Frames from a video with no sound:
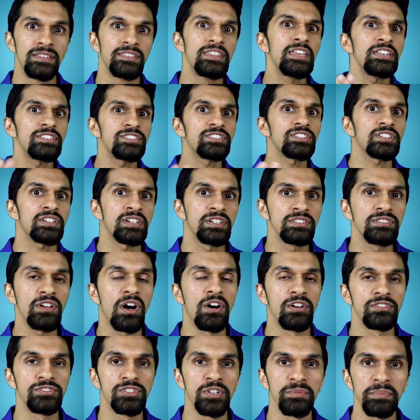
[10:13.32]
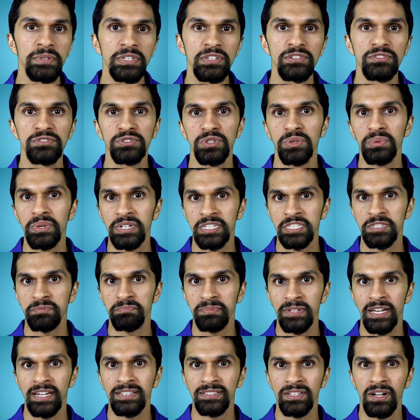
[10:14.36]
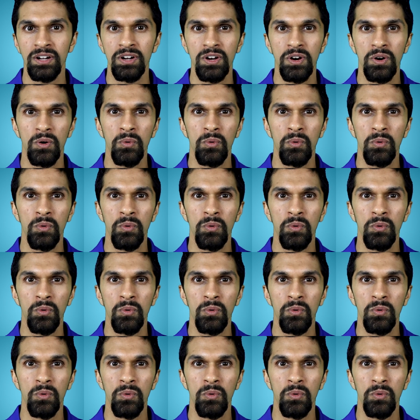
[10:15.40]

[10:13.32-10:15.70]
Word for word: This can also be used to explain